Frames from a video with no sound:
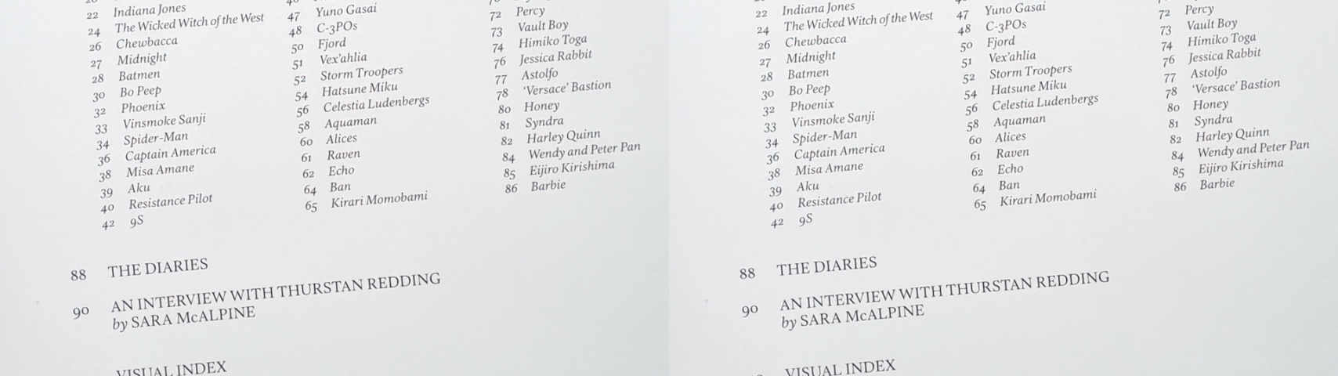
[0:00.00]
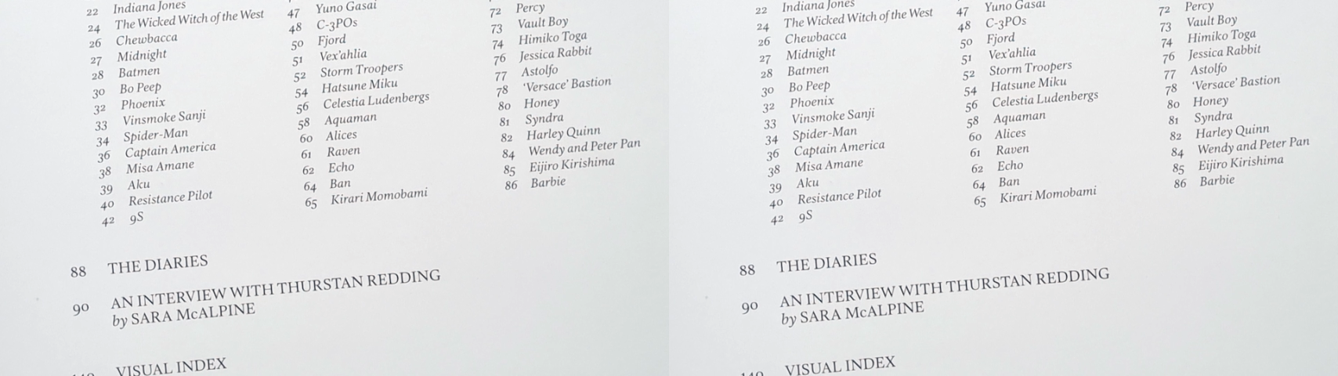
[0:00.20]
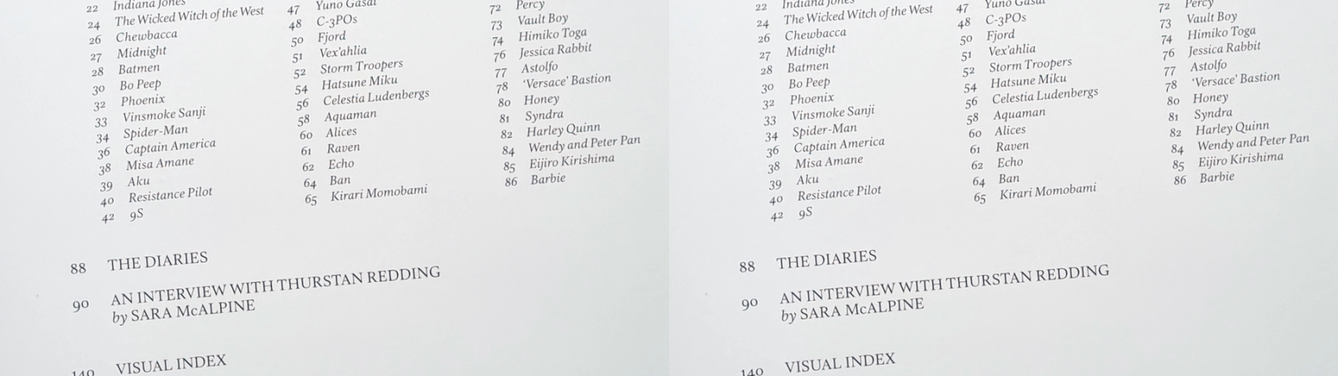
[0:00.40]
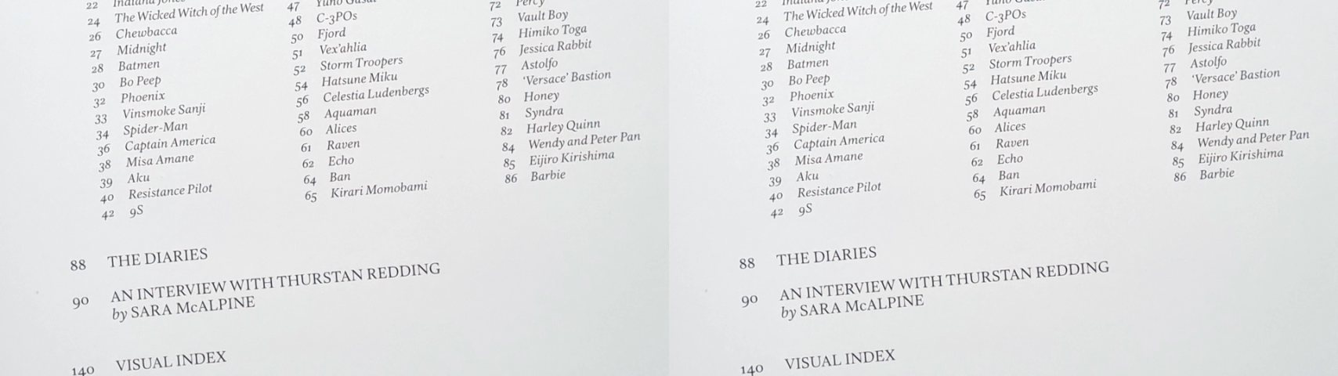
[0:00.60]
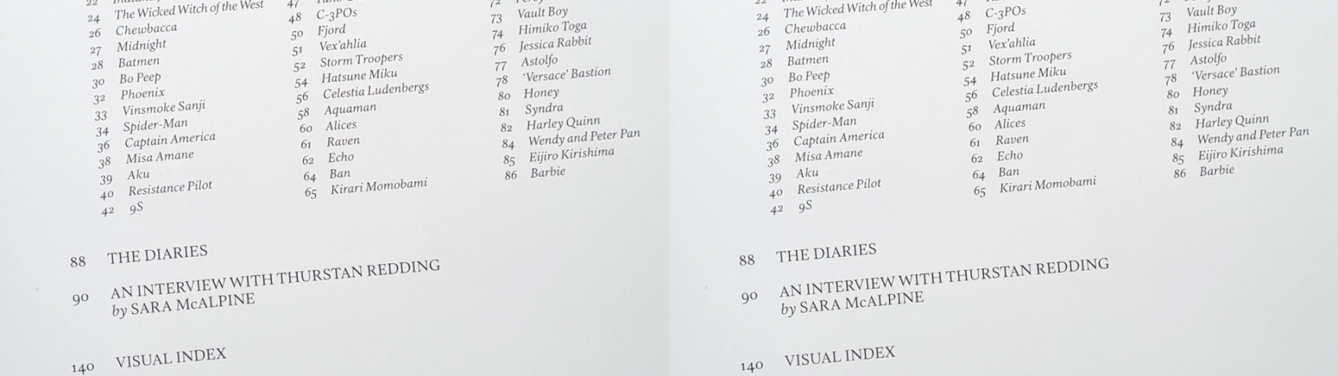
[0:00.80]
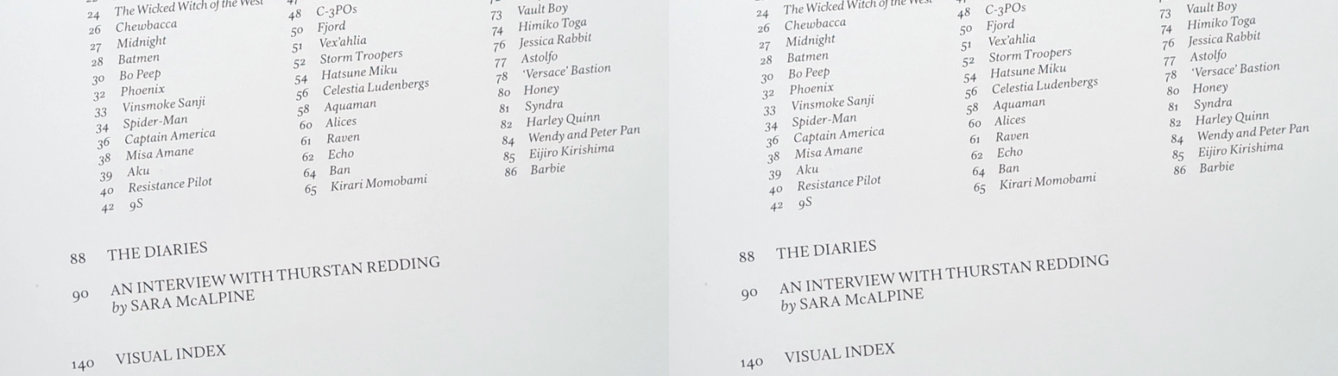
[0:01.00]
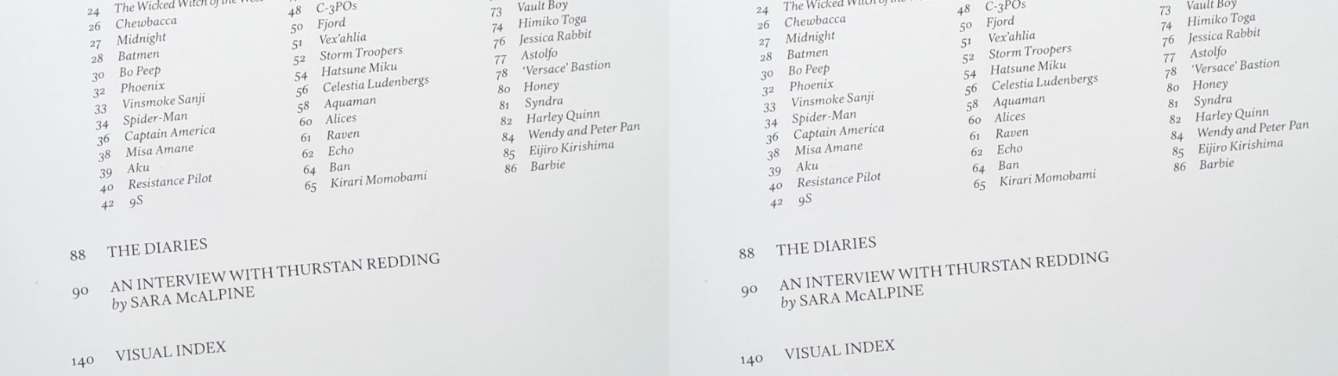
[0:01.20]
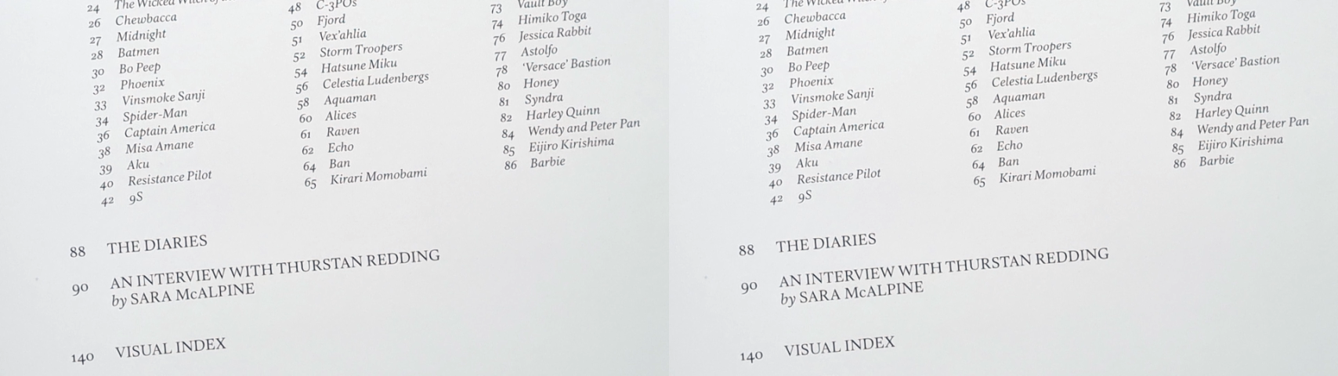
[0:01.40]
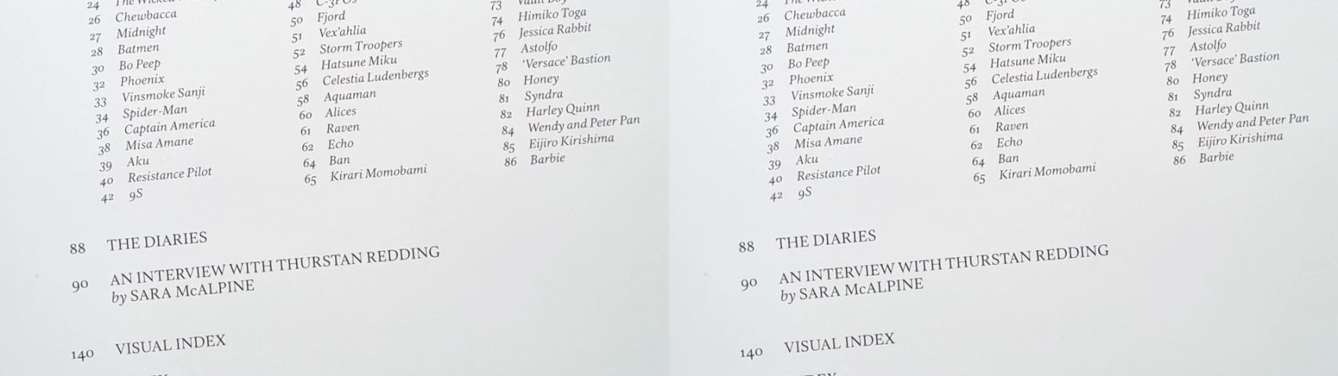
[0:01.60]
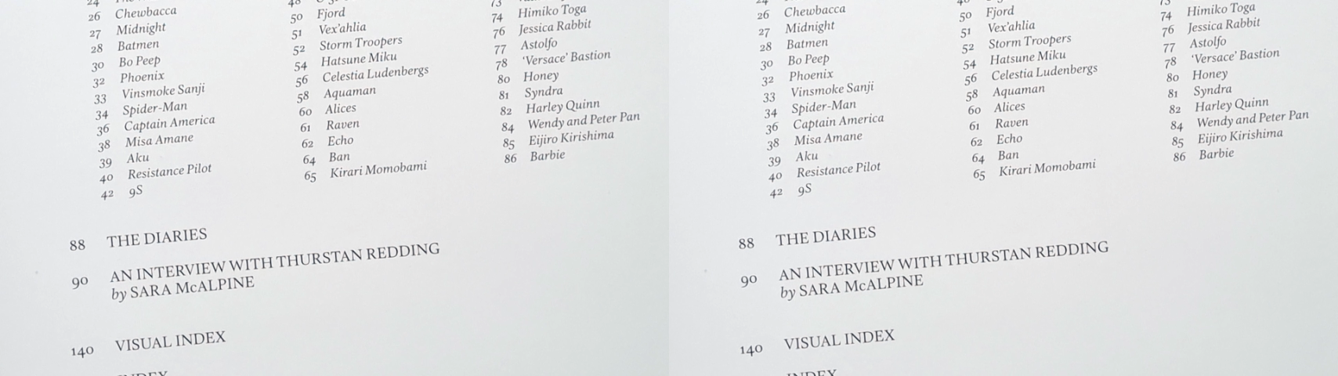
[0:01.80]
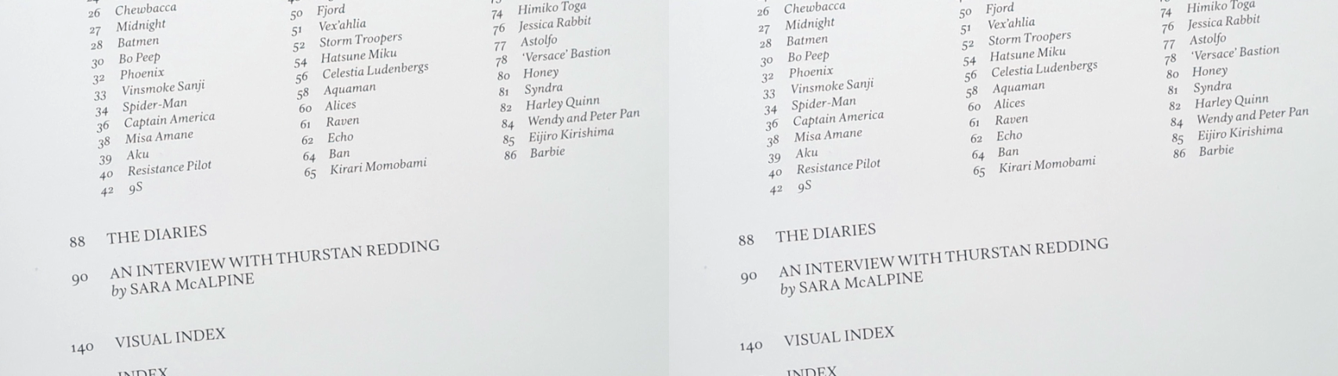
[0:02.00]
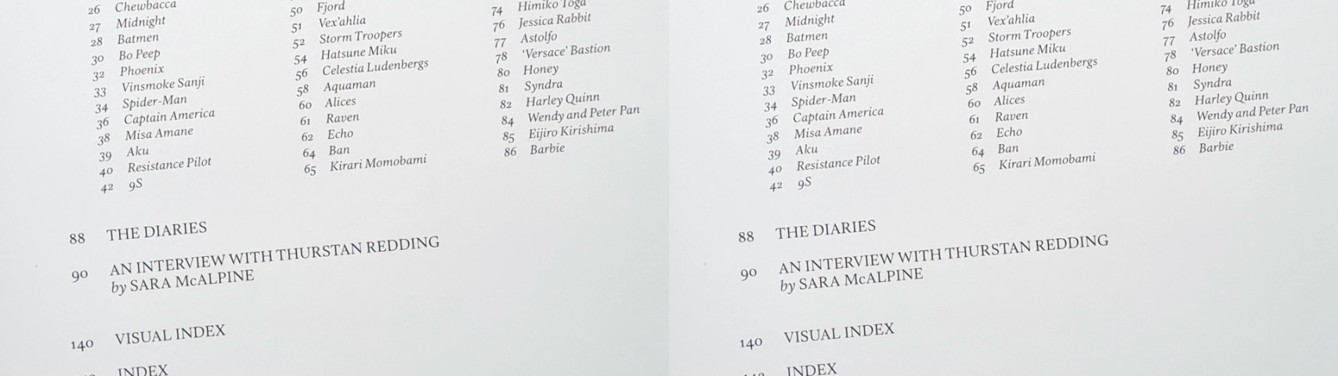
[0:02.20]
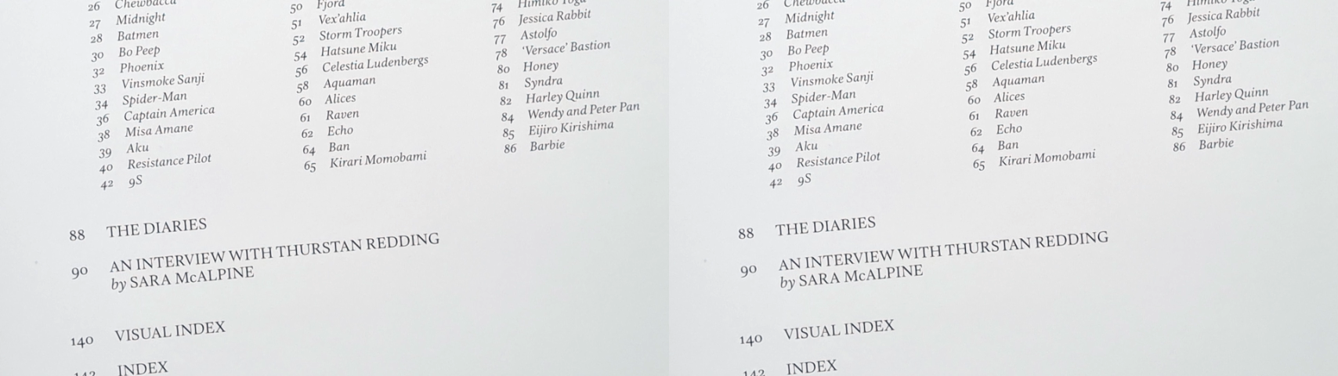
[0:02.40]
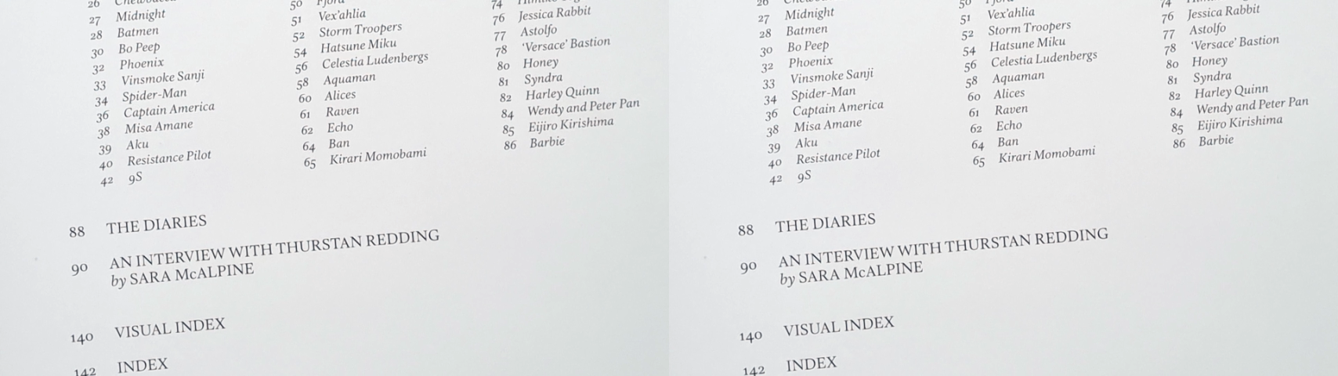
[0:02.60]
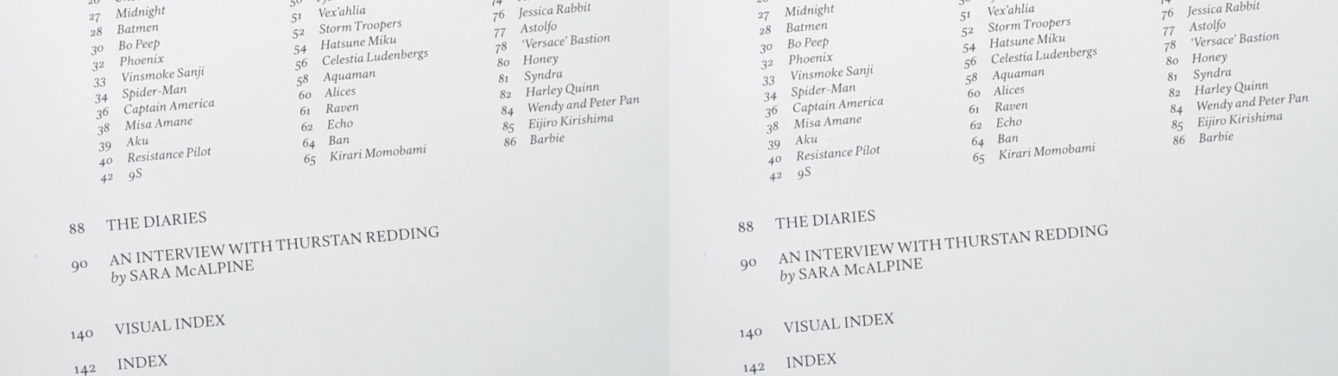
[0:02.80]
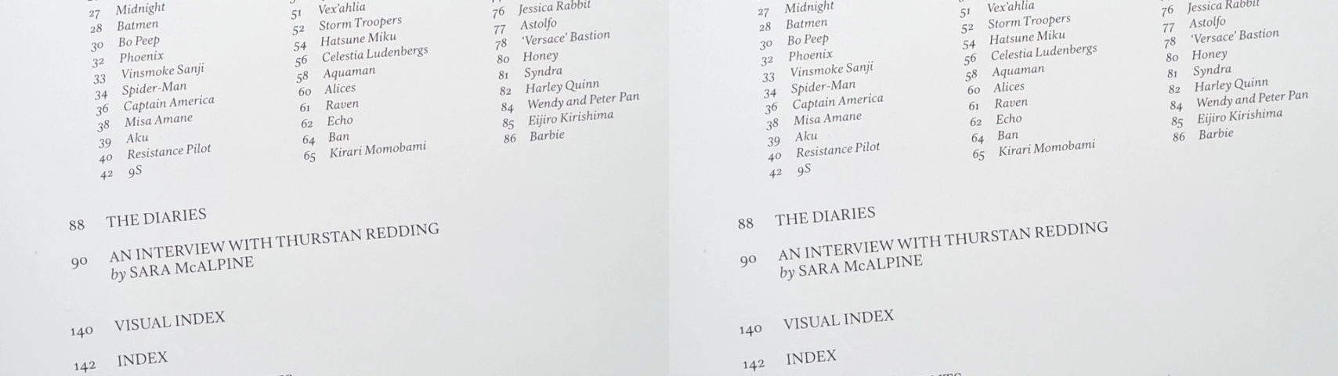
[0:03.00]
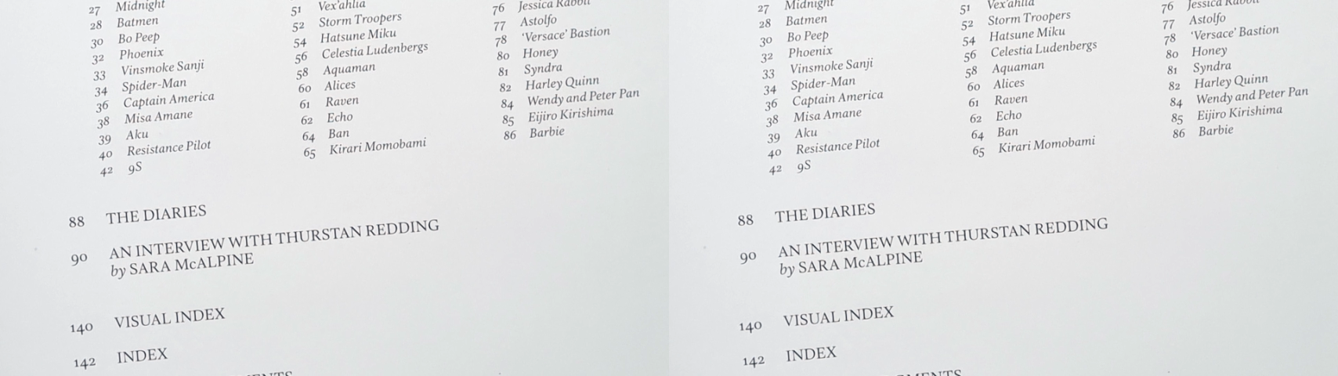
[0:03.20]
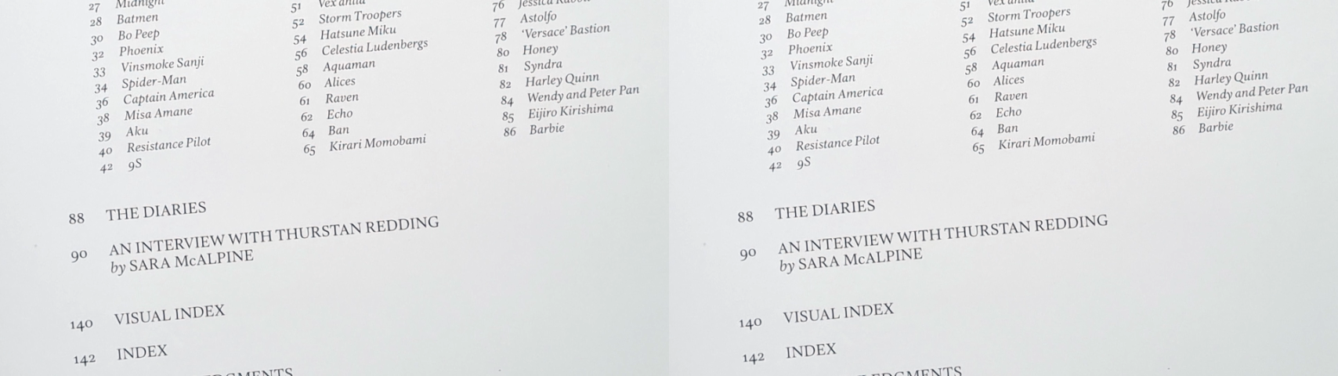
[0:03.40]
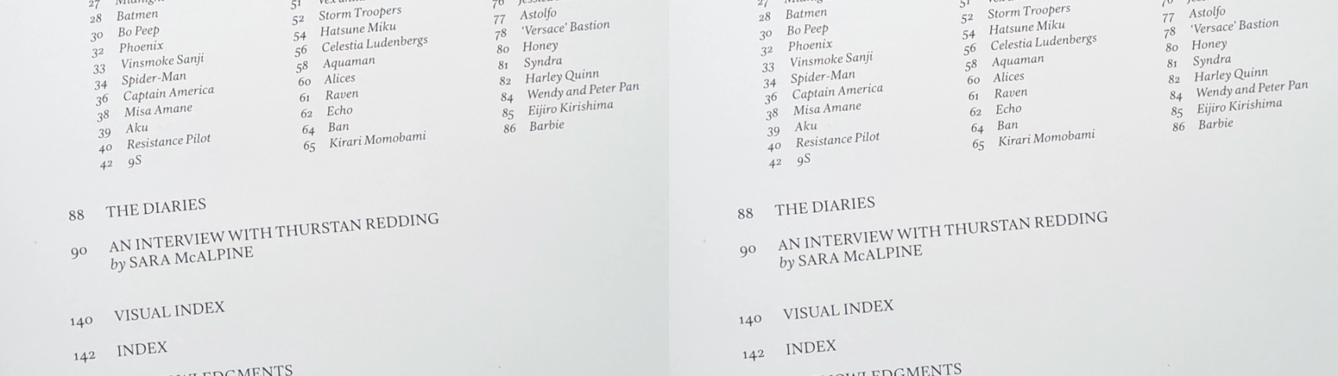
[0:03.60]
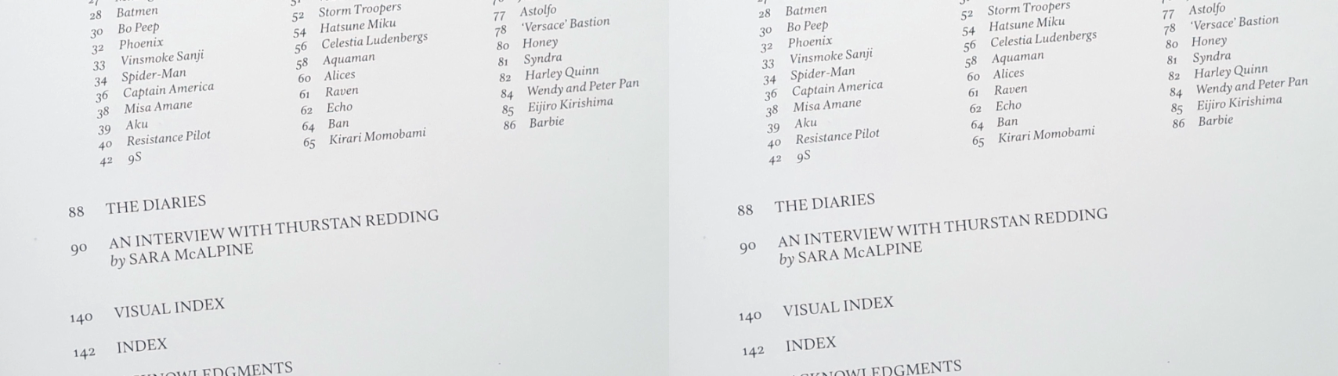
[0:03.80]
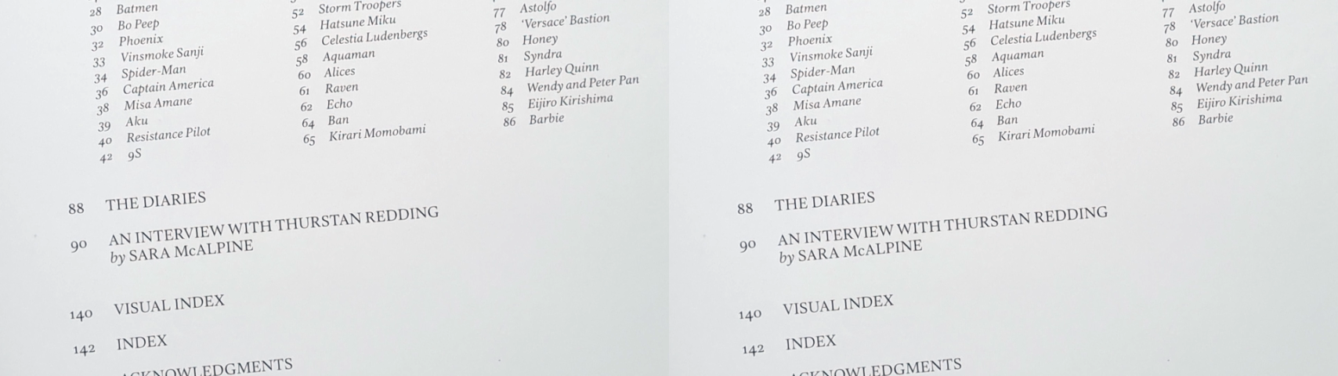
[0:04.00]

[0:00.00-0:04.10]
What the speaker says: (no speaker visible)